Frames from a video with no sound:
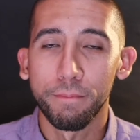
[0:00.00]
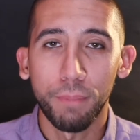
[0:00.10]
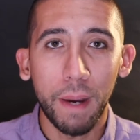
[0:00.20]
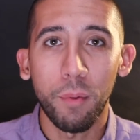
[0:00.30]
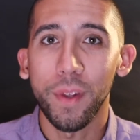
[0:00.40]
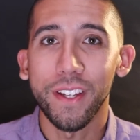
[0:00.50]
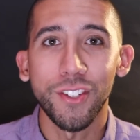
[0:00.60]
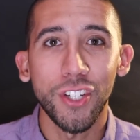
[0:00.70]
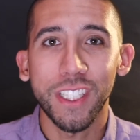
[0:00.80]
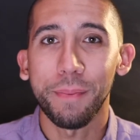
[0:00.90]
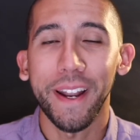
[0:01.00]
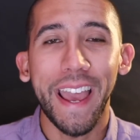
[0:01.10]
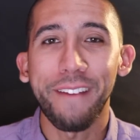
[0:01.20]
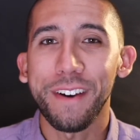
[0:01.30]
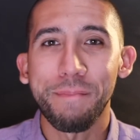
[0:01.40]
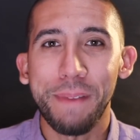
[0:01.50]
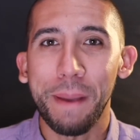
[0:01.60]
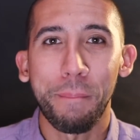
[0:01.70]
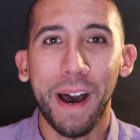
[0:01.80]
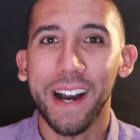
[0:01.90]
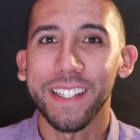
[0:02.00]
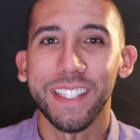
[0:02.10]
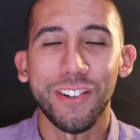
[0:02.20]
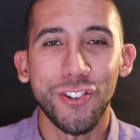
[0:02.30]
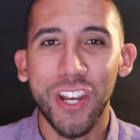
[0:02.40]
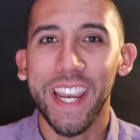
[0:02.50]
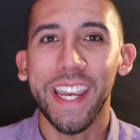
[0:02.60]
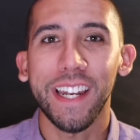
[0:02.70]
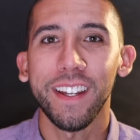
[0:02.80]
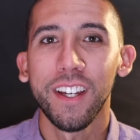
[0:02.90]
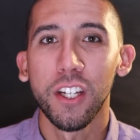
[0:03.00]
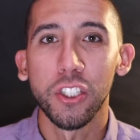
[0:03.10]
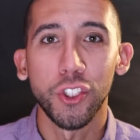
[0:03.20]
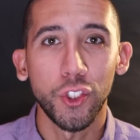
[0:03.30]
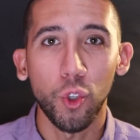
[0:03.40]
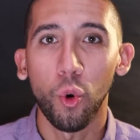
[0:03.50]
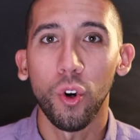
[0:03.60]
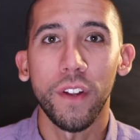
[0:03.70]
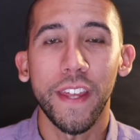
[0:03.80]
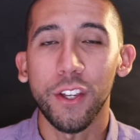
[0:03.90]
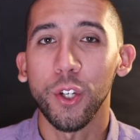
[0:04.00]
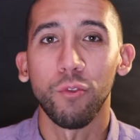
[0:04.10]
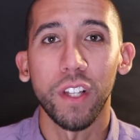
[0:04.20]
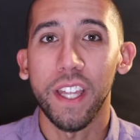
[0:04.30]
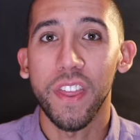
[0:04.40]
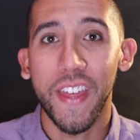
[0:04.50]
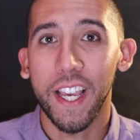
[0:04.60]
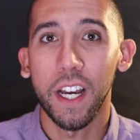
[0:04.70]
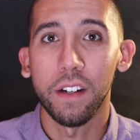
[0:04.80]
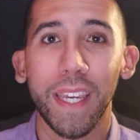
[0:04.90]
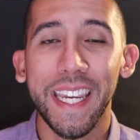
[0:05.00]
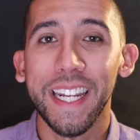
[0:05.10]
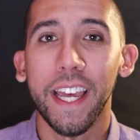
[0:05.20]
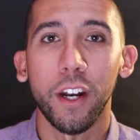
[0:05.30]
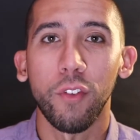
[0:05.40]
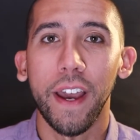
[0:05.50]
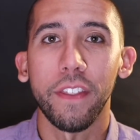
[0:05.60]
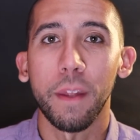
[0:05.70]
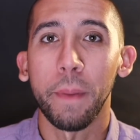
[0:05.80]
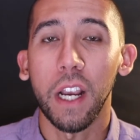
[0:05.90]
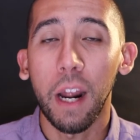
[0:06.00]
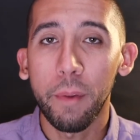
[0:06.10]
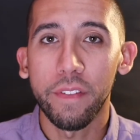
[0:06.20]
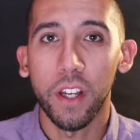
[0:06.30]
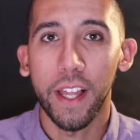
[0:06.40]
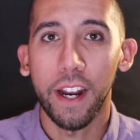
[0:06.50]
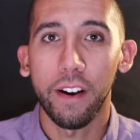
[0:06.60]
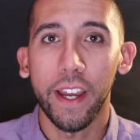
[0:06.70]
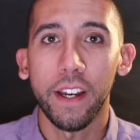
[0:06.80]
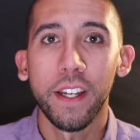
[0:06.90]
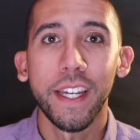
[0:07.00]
probably just about every big box and chain store that you can really think of in and around the Montgomeryville area,